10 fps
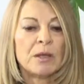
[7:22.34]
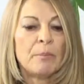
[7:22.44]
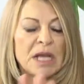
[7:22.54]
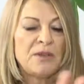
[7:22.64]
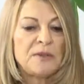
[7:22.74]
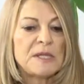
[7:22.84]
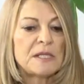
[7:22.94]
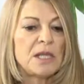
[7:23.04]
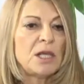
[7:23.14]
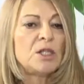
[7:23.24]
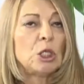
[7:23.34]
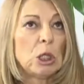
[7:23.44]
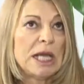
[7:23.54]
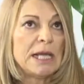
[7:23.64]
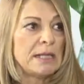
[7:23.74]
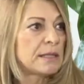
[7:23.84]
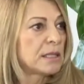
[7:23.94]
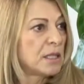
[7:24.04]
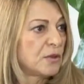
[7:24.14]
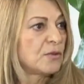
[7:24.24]
manifesting the
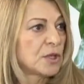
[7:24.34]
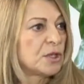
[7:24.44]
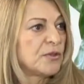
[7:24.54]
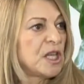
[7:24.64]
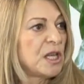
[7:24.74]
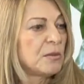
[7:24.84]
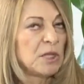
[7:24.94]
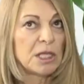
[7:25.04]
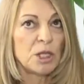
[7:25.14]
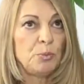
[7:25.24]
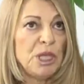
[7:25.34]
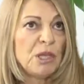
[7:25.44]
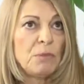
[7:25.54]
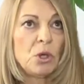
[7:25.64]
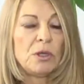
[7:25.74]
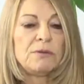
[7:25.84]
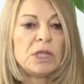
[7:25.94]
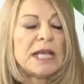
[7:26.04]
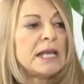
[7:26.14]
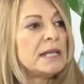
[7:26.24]
light in front of him like a big ball of
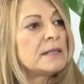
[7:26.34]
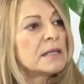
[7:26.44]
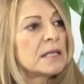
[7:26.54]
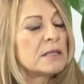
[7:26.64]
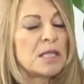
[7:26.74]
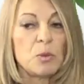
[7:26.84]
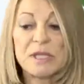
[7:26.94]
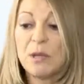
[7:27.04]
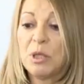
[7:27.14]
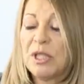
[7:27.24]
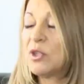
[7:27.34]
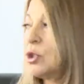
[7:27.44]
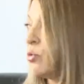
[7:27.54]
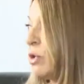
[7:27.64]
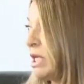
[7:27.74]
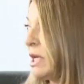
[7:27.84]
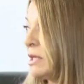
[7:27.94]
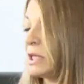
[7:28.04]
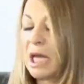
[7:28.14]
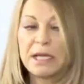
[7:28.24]
light, and he was able even to
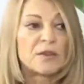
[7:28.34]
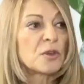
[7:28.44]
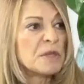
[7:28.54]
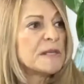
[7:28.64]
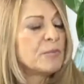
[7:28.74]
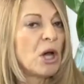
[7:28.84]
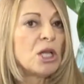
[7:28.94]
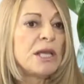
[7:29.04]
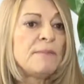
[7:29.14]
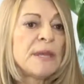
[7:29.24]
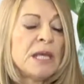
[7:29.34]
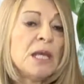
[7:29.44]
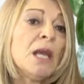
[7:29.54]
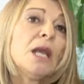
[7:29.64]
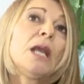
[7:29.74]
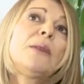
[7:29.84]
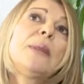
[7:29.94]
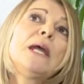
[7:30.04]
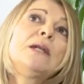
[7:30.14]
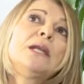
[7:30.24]
radiate light from his body. And
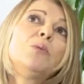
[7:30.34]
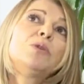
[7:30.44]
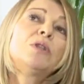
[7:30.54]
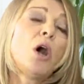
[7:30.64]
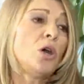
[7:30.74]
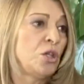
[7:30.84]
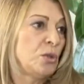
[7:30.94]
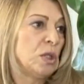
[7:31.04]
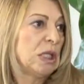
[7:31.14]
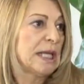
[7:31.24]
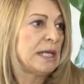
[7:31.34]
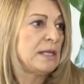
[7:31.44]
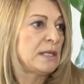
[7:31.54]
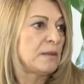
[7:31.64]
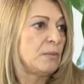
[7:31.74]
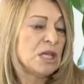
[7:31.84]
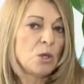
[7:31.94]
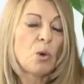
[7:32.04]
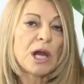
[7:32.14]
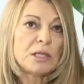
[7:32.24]
then he would talk to the light, being
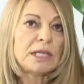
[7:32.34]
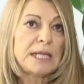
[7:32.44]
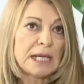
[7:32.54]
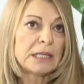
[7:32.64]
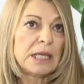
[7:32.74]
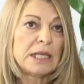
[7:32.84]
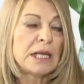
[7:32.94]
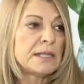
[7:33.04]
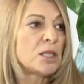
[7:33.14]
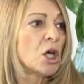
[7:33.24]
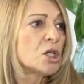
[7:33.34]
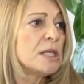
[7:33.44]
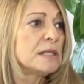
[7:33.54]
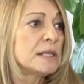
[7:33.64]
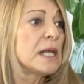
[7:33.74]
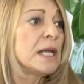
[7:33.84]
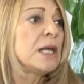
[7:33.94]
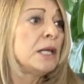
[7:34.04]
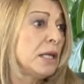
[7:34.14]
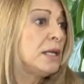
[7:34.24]
aware that that light has a consciousness, and
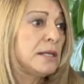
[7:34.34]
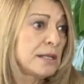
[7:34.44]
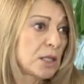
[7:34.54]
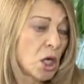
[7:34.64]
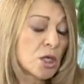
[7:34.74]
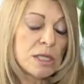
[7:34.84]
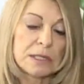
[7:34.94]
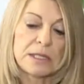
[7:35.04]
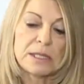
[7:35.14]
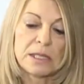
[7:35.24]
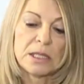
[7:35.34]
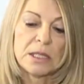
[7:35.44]
it is consciousness.